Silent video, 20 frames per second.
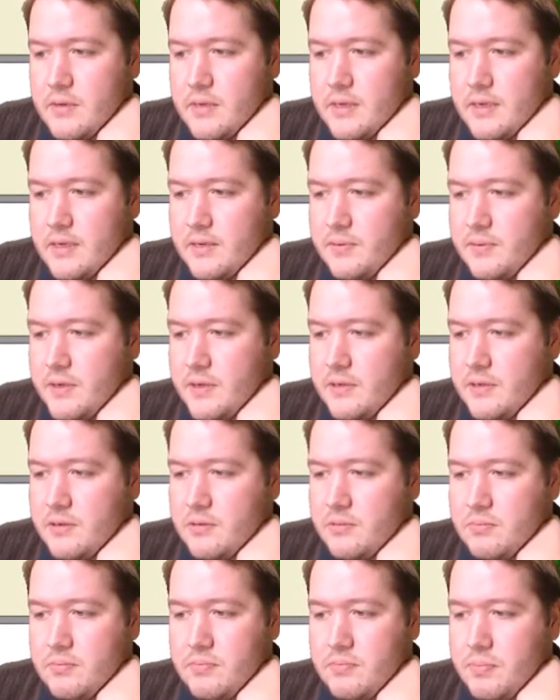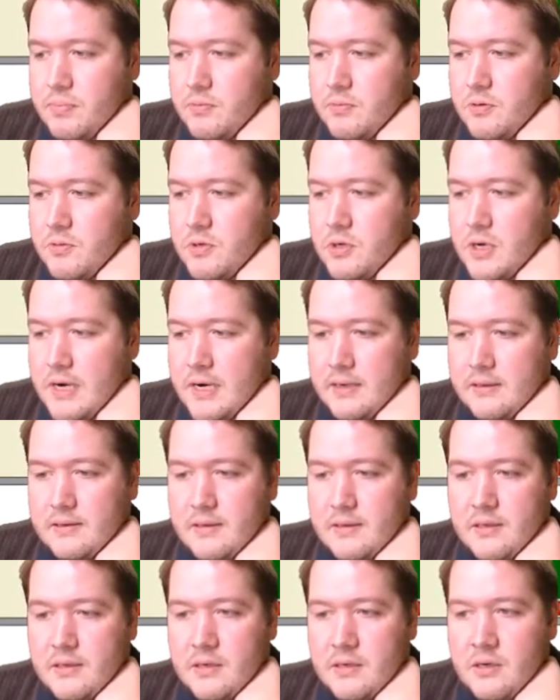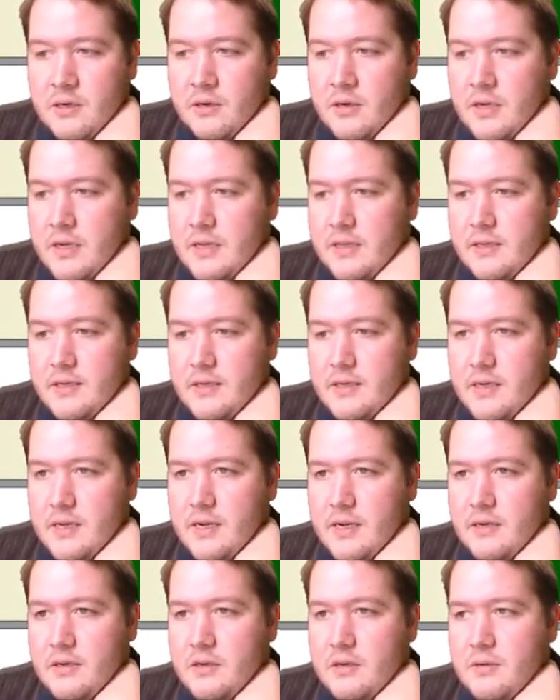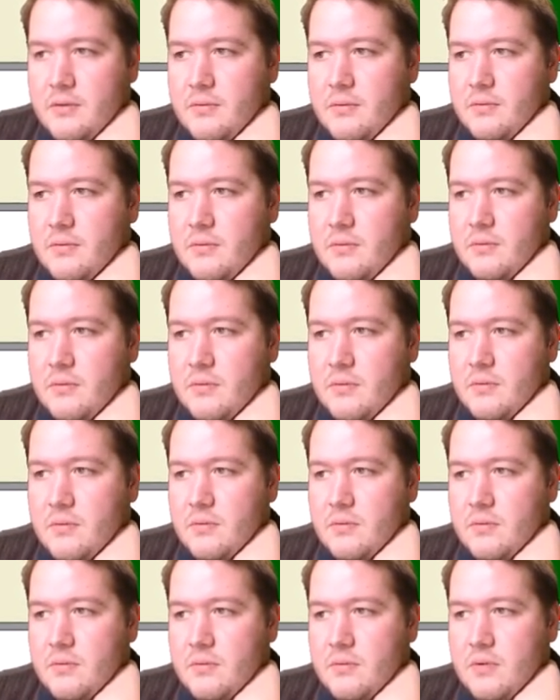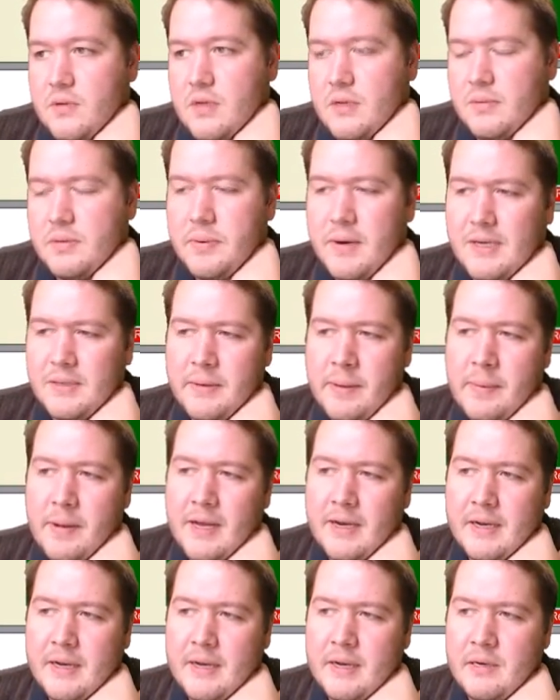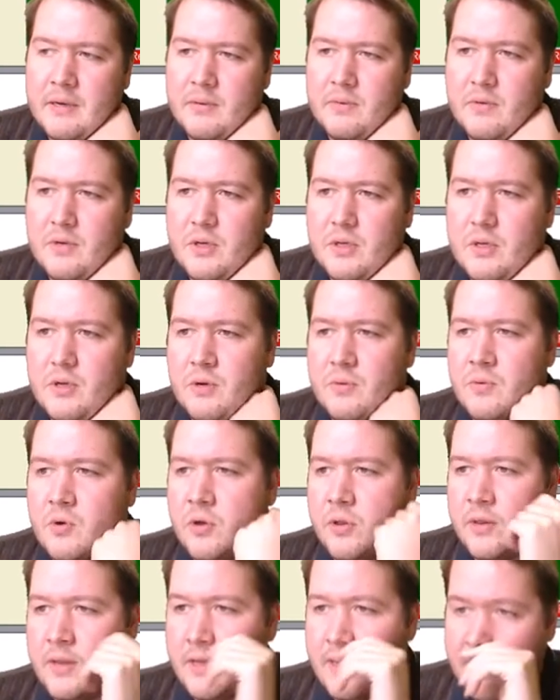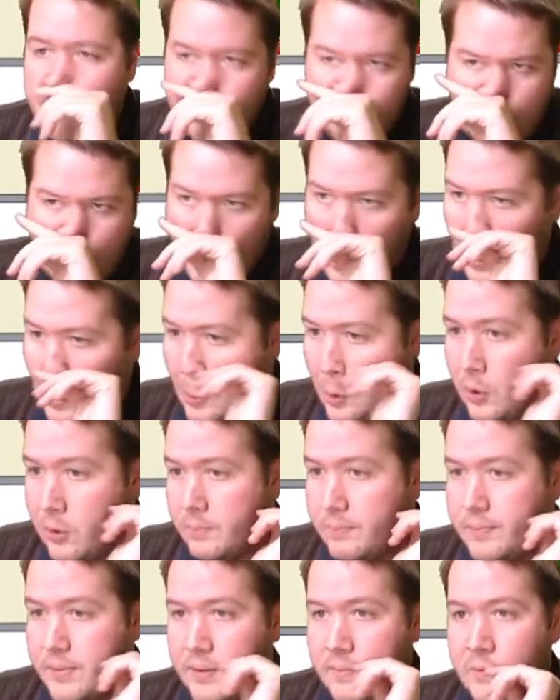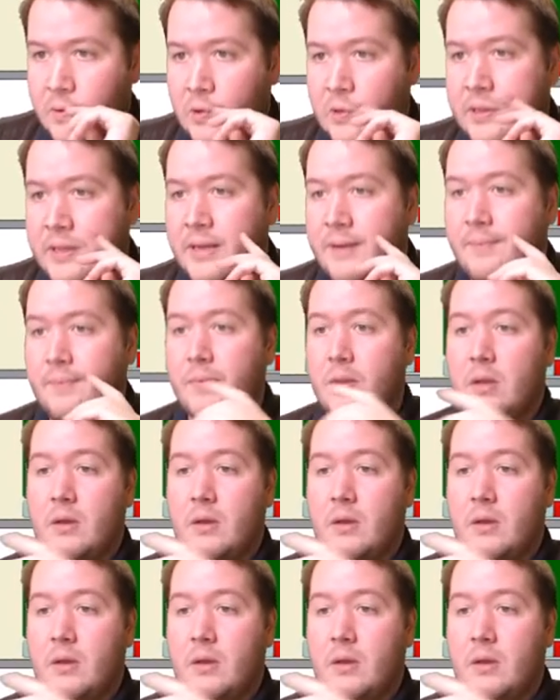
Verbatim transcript: I guess we're trying six nine at this stage. I'm surprised my partner didn't do more than that or bid more than that.